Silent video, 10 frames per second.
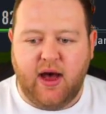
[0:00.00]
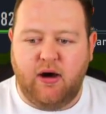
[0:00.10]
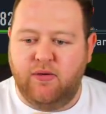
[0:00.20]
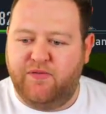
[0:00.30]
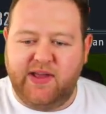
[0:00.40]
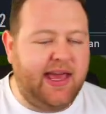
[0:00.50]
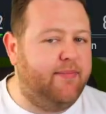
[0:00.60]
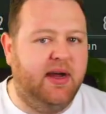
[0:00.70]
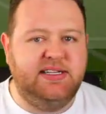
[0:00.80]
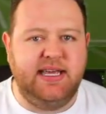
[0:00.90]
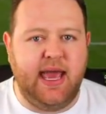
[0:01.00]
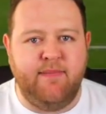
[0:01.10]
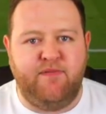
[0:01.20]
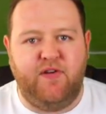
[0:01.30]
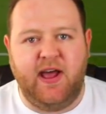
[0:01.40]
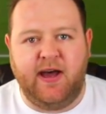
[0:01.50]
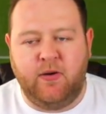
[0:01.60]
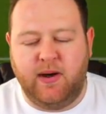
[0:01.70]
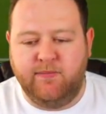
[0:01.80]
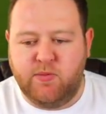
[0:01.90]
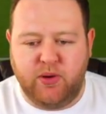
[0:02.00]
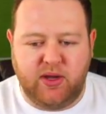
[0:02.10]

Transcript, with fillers: I'll forget my DM for now, and we'll